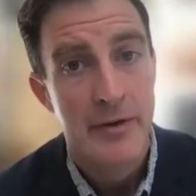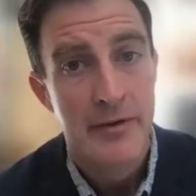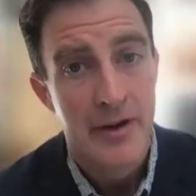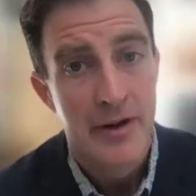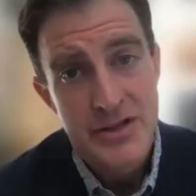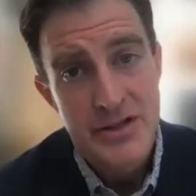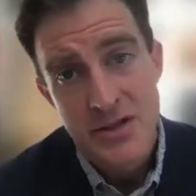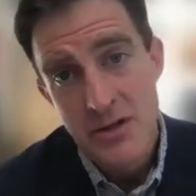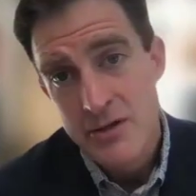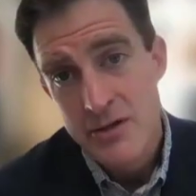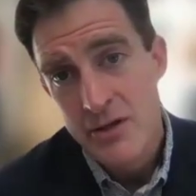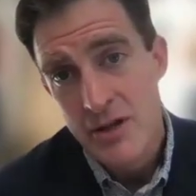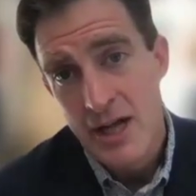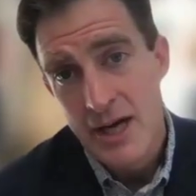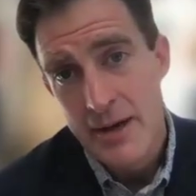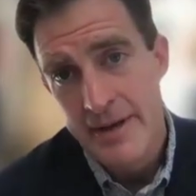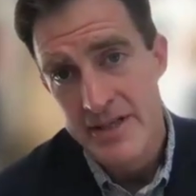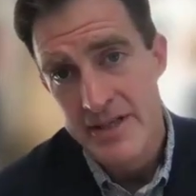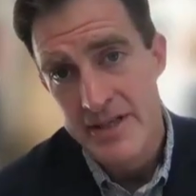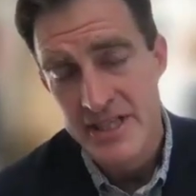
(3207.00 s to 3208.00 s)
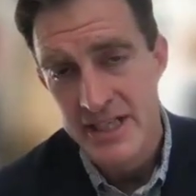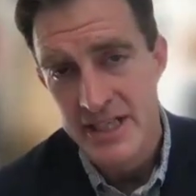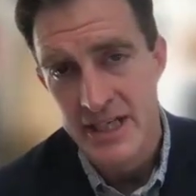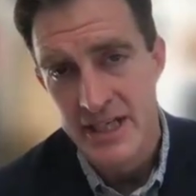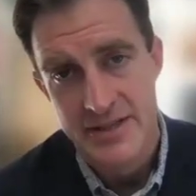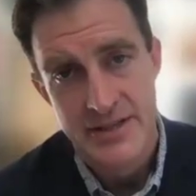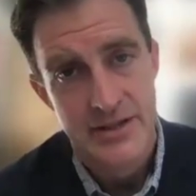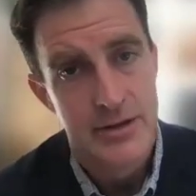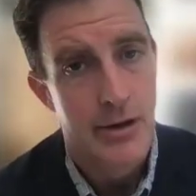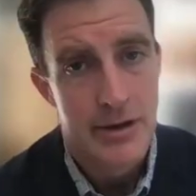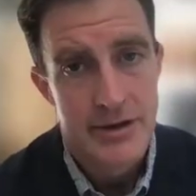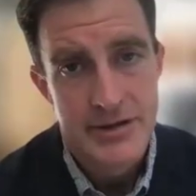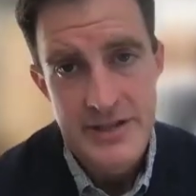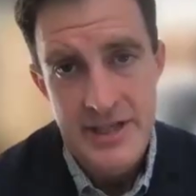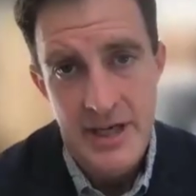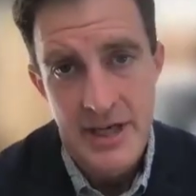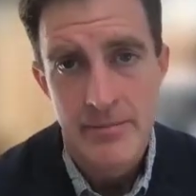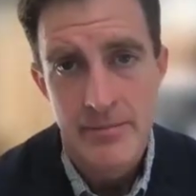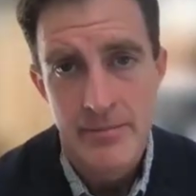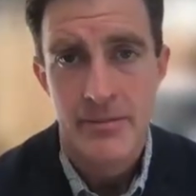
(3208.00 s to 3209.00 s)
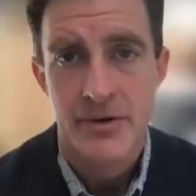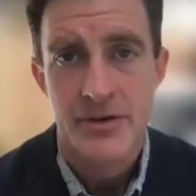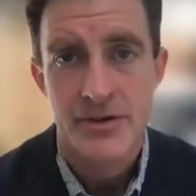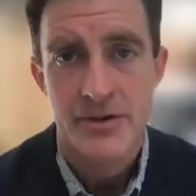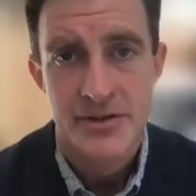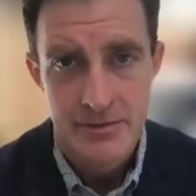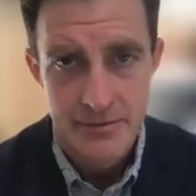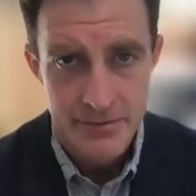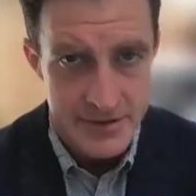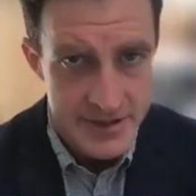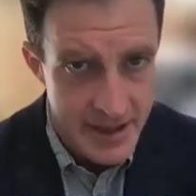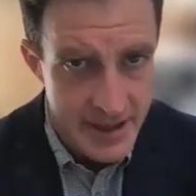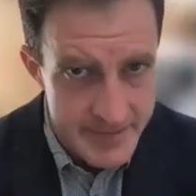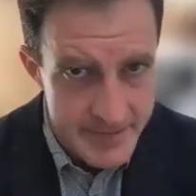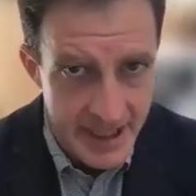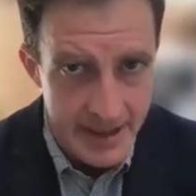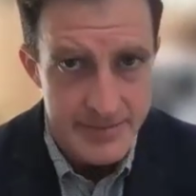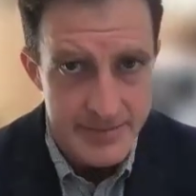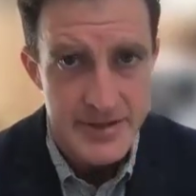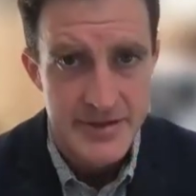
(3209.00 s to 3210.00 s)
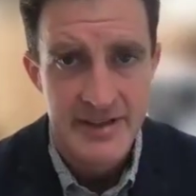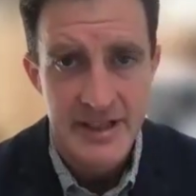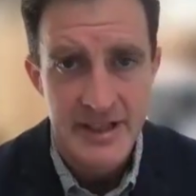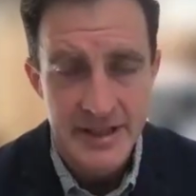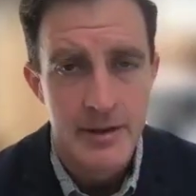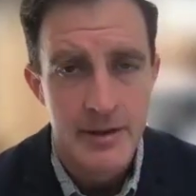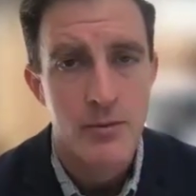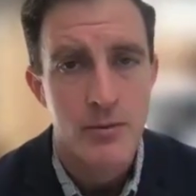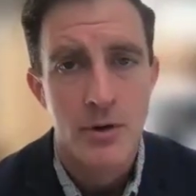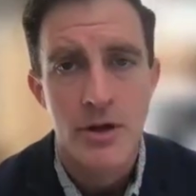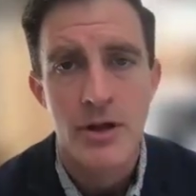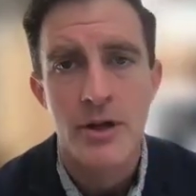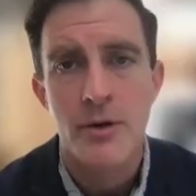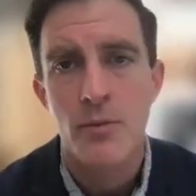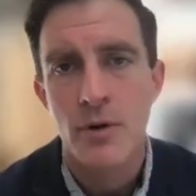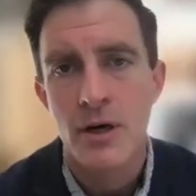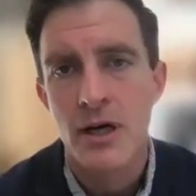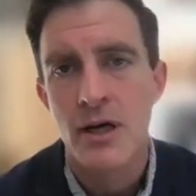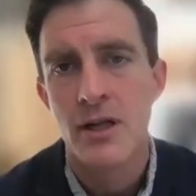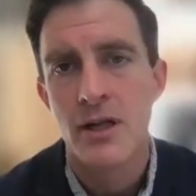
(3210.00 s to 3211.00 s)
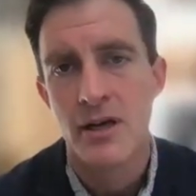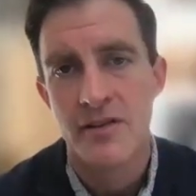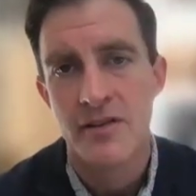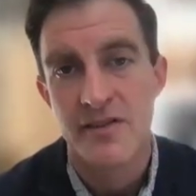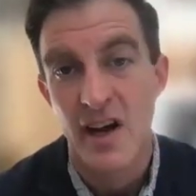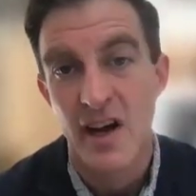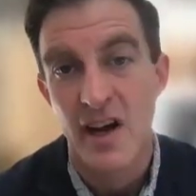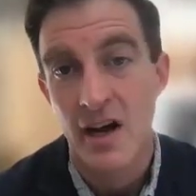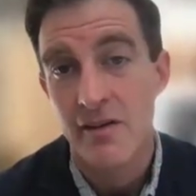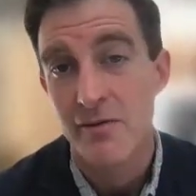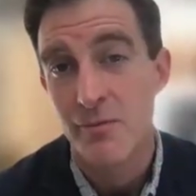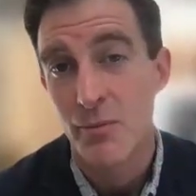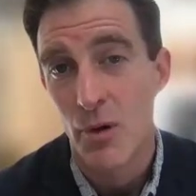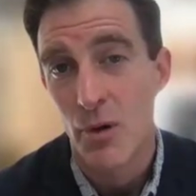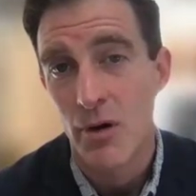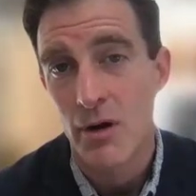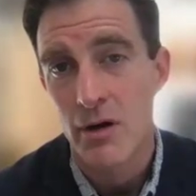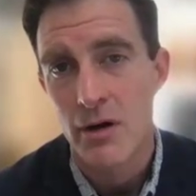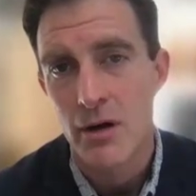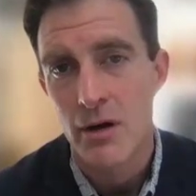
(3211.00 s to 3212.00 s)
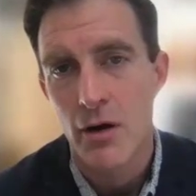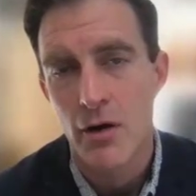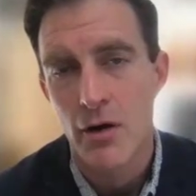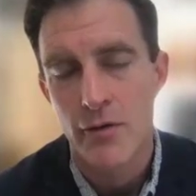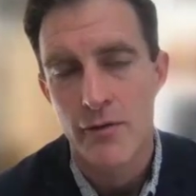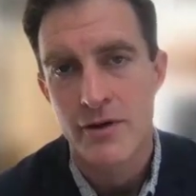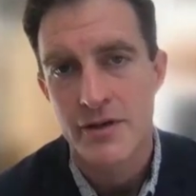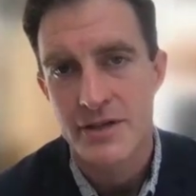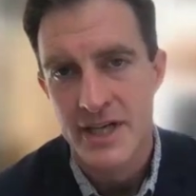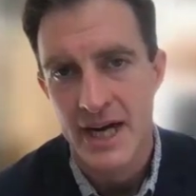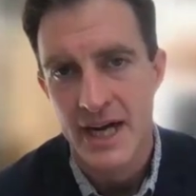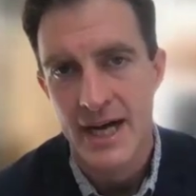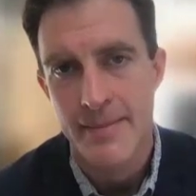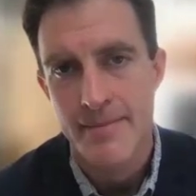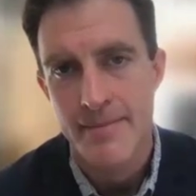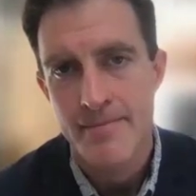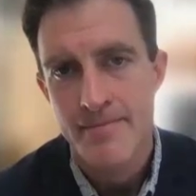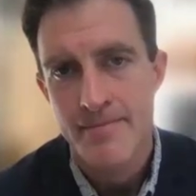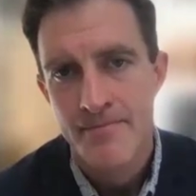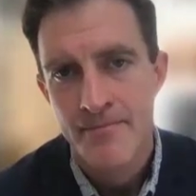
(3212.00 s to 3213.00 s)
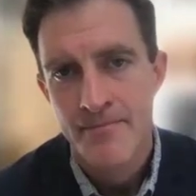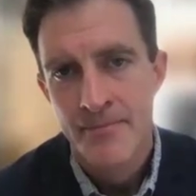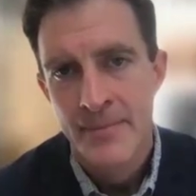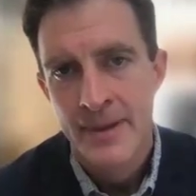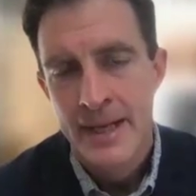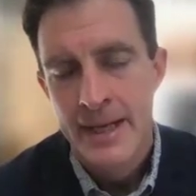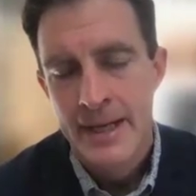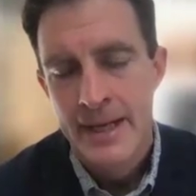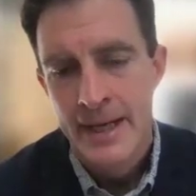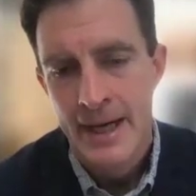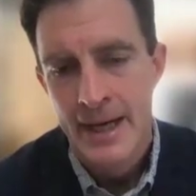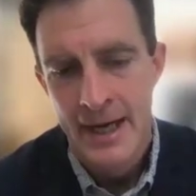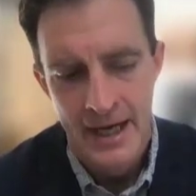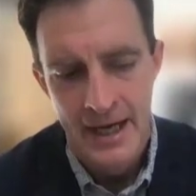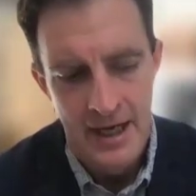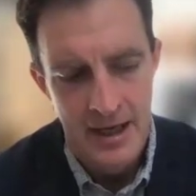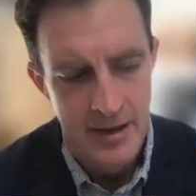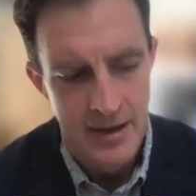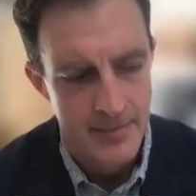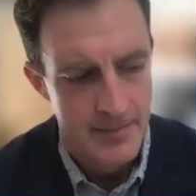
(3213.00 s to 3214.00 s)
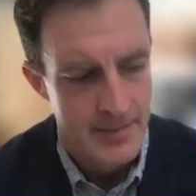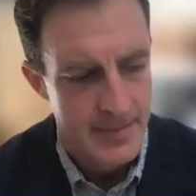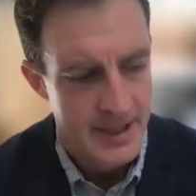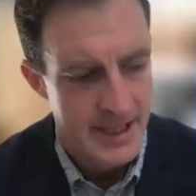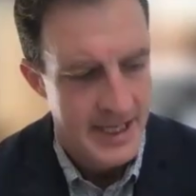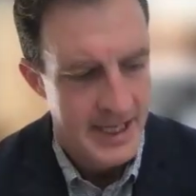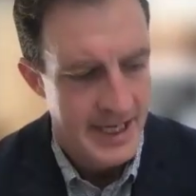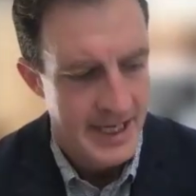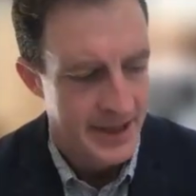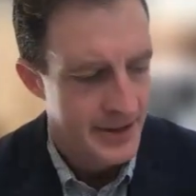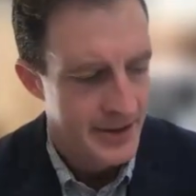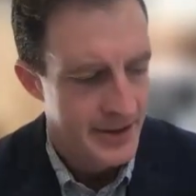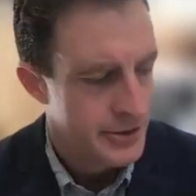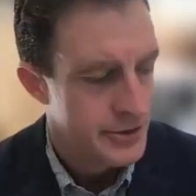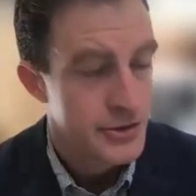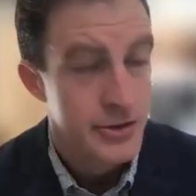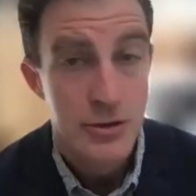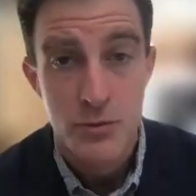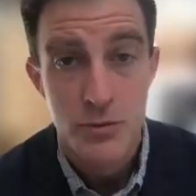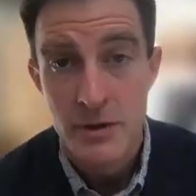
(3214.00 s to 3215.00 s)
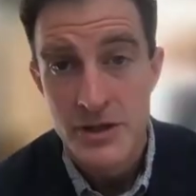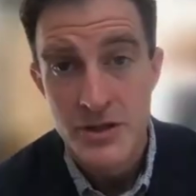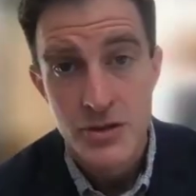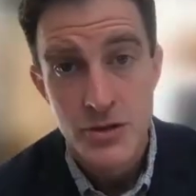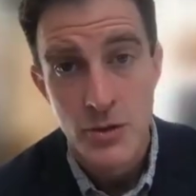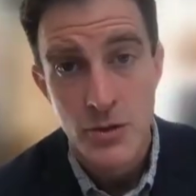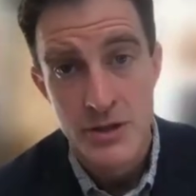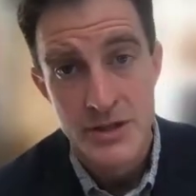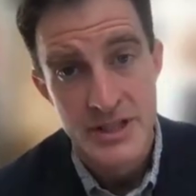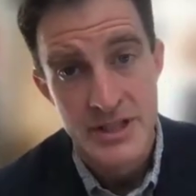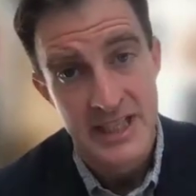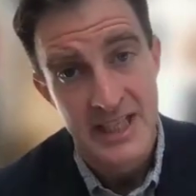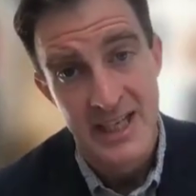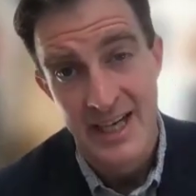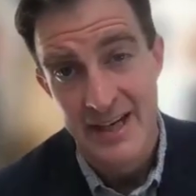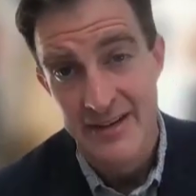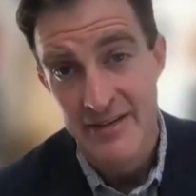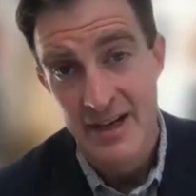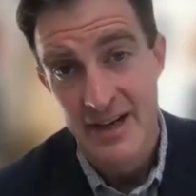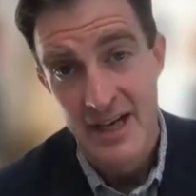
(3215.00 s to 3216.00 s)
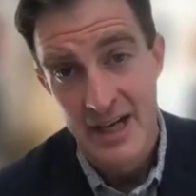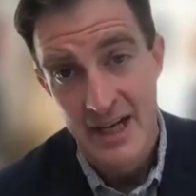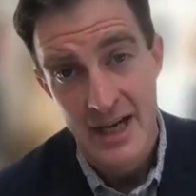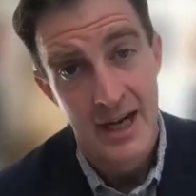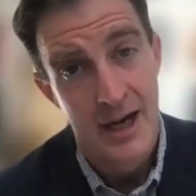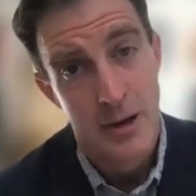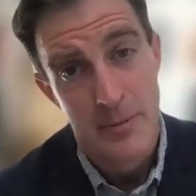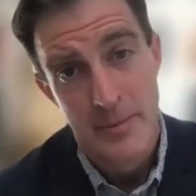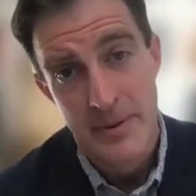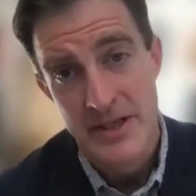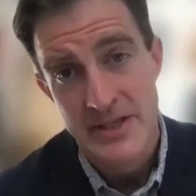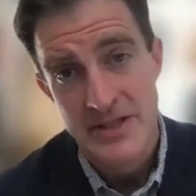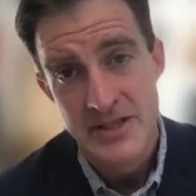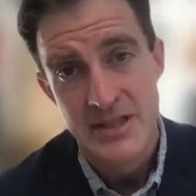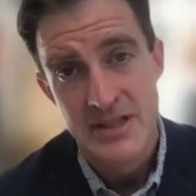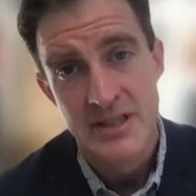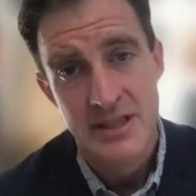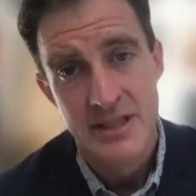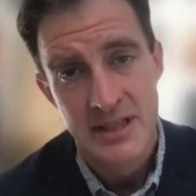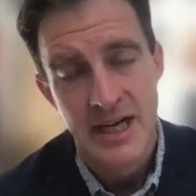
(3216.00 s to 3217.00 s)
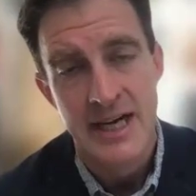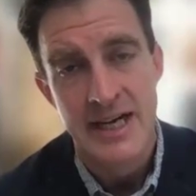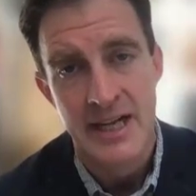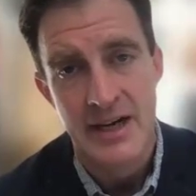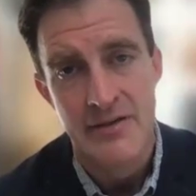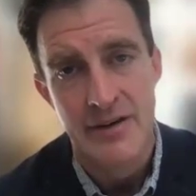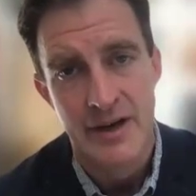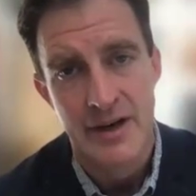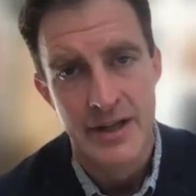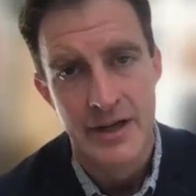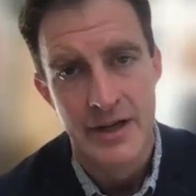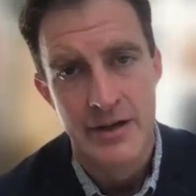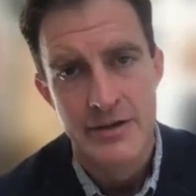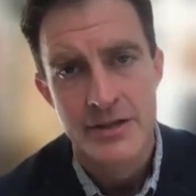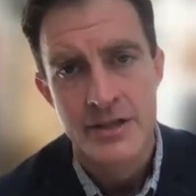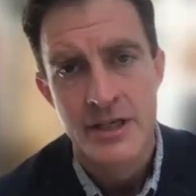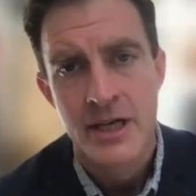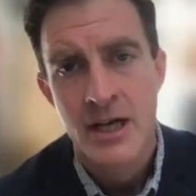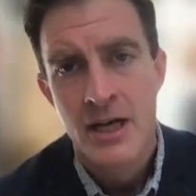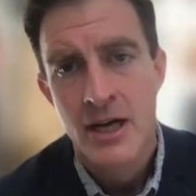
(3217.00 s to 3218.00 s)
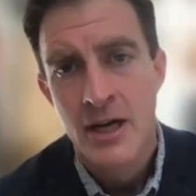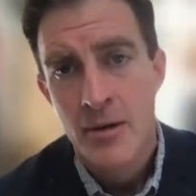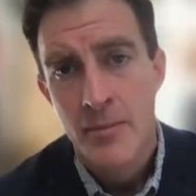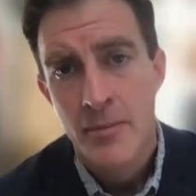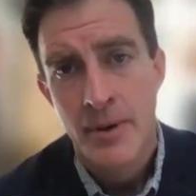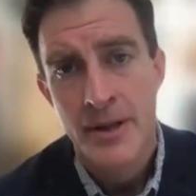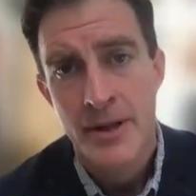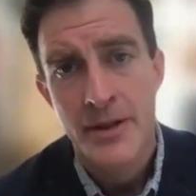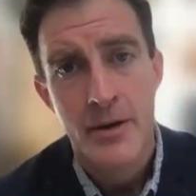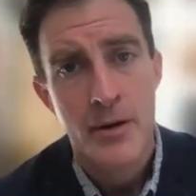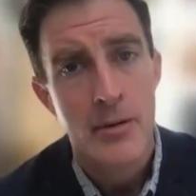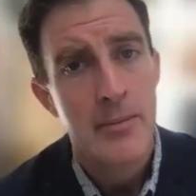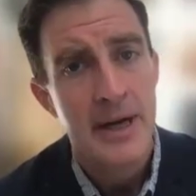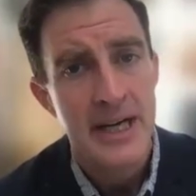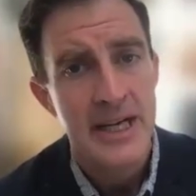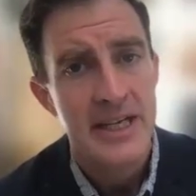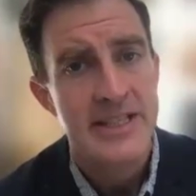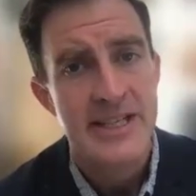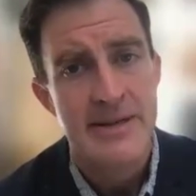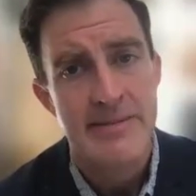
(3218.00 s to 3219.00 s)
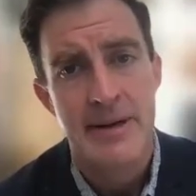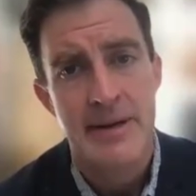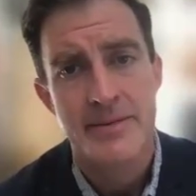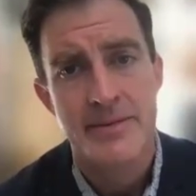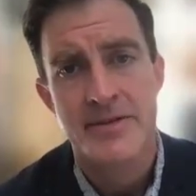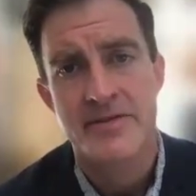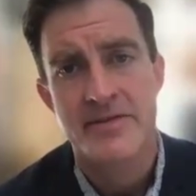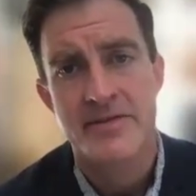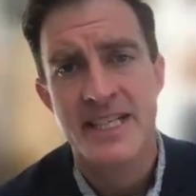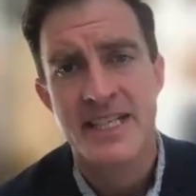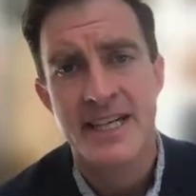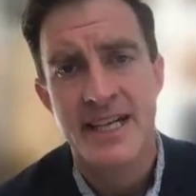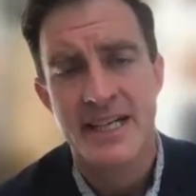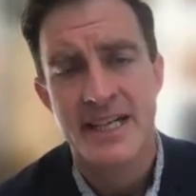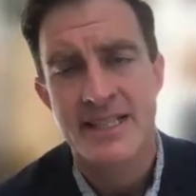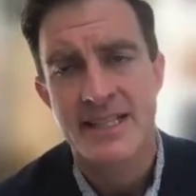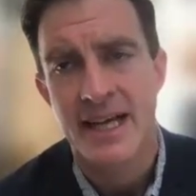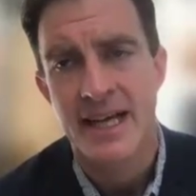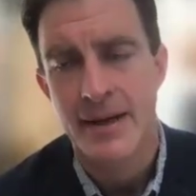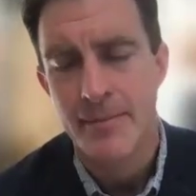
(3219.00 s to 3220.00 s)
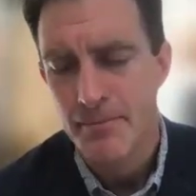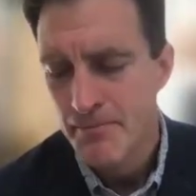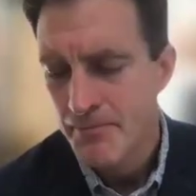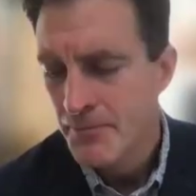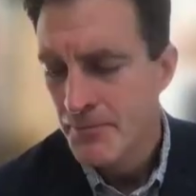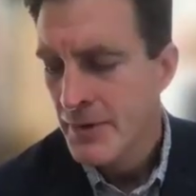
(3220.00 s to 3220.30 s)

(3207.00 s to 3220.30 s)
also learned a lot about CCUS. There are some subtypes of it that really will evolve more over time. And there's new risk scores that can help us identify those. But there are many subtypes of CCUS that,